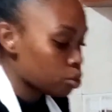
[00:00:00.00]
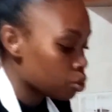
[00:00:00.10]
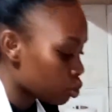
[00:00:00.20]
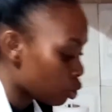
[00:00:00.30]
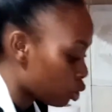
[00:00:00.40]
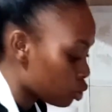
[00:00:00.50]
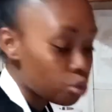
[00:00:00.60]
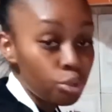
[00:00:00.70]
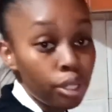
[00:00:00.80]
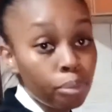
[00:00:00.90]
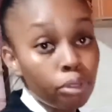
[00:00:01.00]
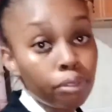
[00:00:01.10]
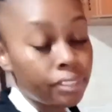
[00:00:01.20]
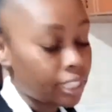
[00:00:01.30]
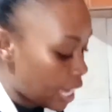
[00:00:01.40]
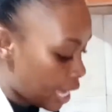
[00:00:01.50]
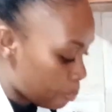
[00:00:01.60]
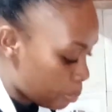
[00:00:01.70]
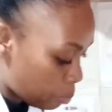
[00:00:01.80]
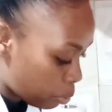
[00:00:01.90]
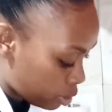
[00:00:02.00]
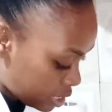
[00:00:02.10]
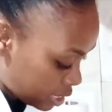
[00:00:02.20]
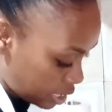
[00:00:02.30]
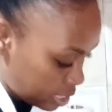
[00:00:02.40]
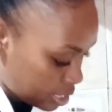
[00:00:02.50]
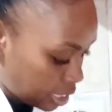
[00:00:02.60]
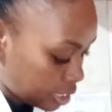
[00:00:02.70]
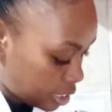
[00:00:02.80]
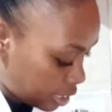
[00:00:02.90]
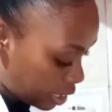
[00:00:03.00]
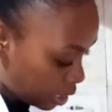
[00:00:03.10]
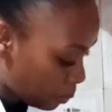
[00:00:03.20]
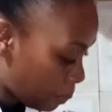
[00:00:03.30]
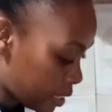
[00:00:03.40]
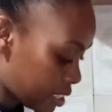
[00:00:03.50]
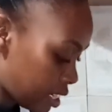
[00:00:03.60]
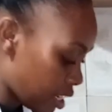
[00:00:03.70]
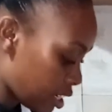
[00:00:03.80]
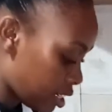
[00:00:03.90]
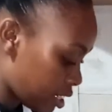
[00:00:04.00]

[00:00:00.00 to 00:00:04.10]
So to remove the air bubbles inside the cake batter,